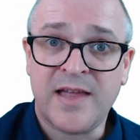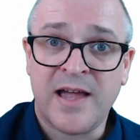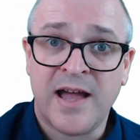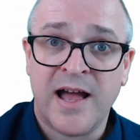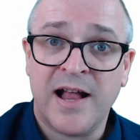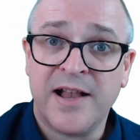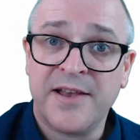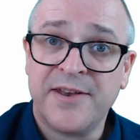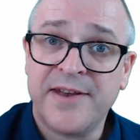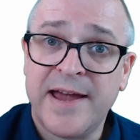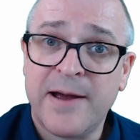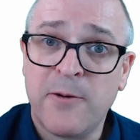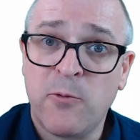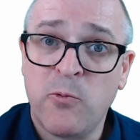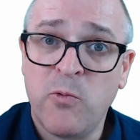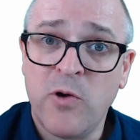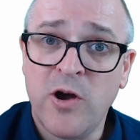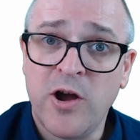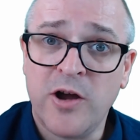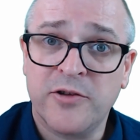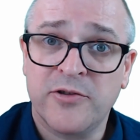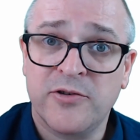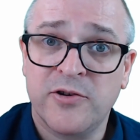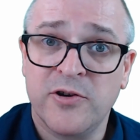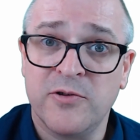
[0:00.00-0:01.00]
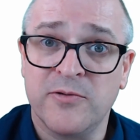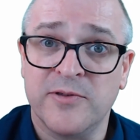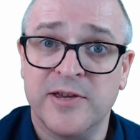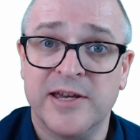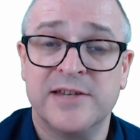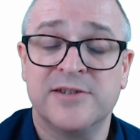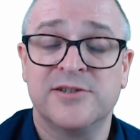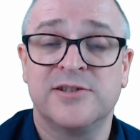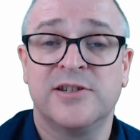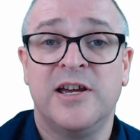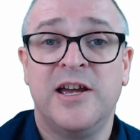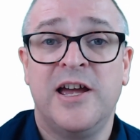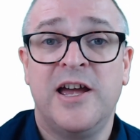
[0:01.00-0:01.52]
I'll now work through
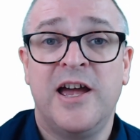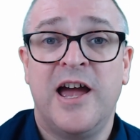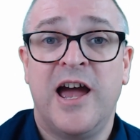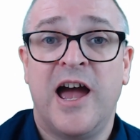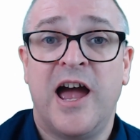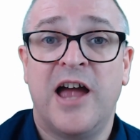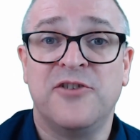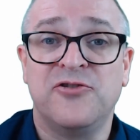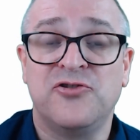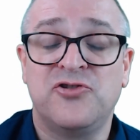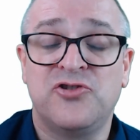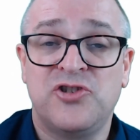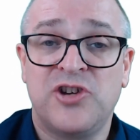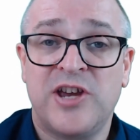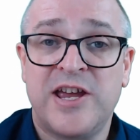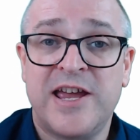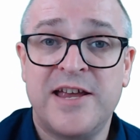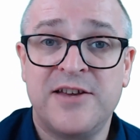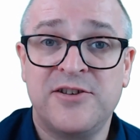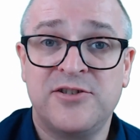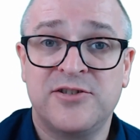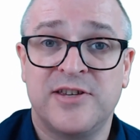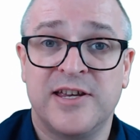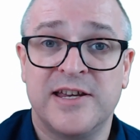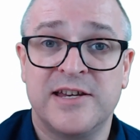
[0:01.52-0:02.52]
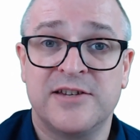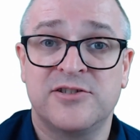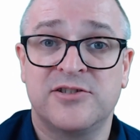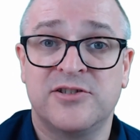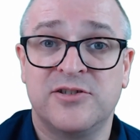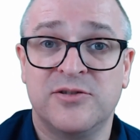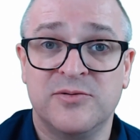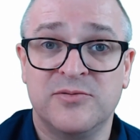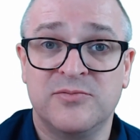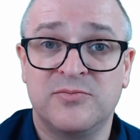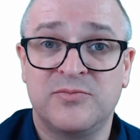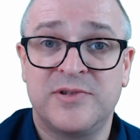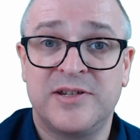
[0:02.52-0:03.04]
this and change things
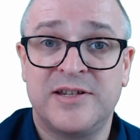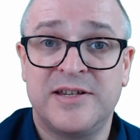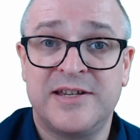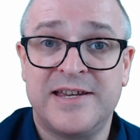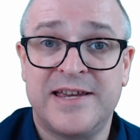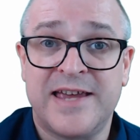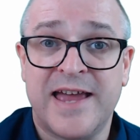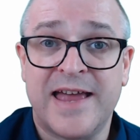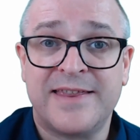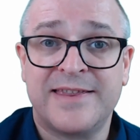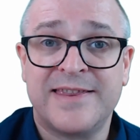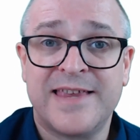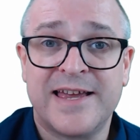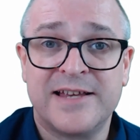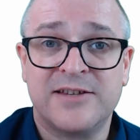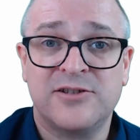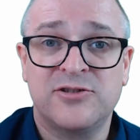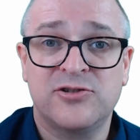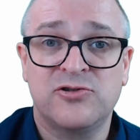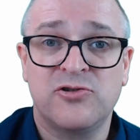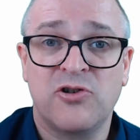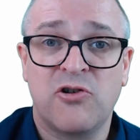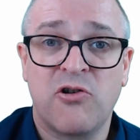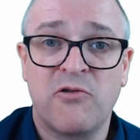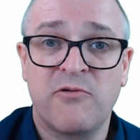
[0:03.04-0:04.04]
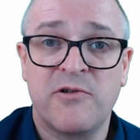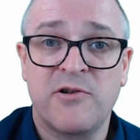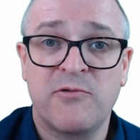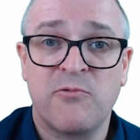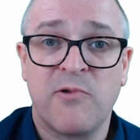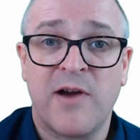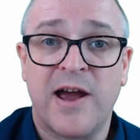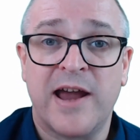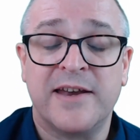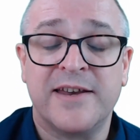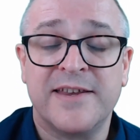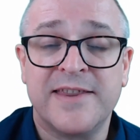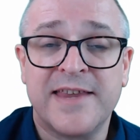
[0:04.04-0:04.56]
to get that story
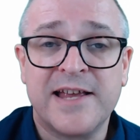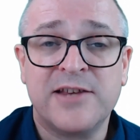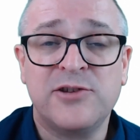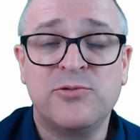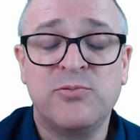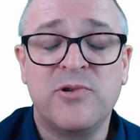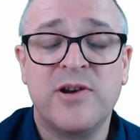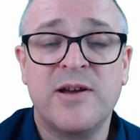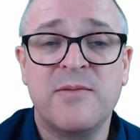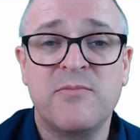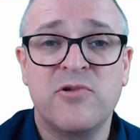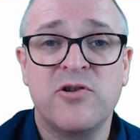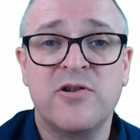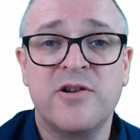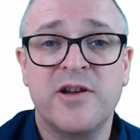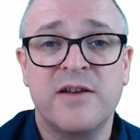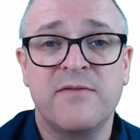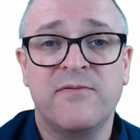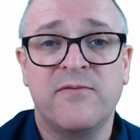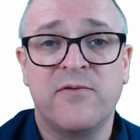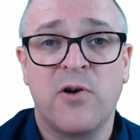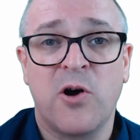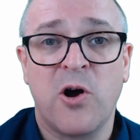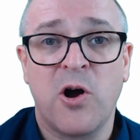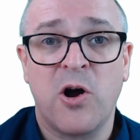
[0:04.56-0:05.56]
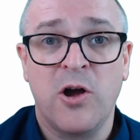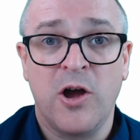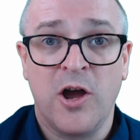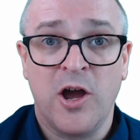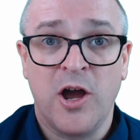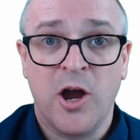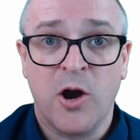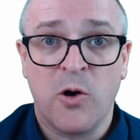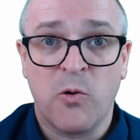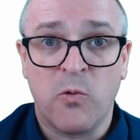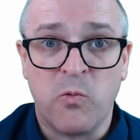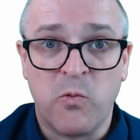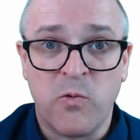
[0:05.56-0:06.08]
right. And that's what I'm looking for
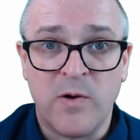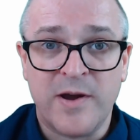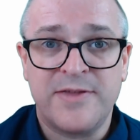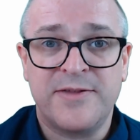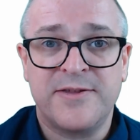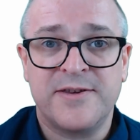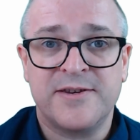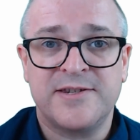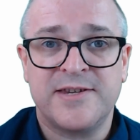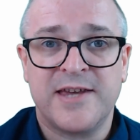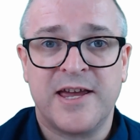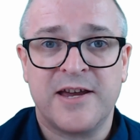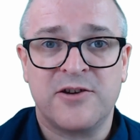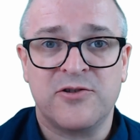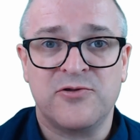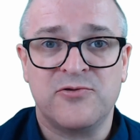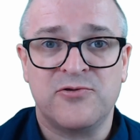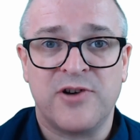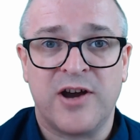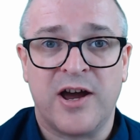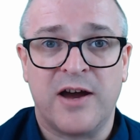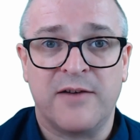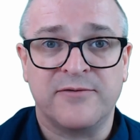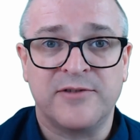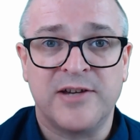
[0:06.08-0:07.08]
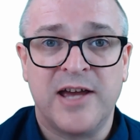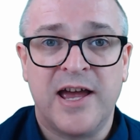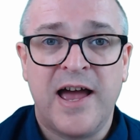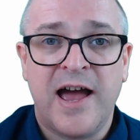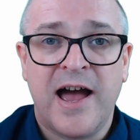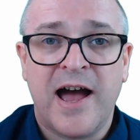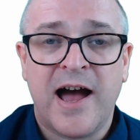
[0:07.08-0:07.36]
with the second draft.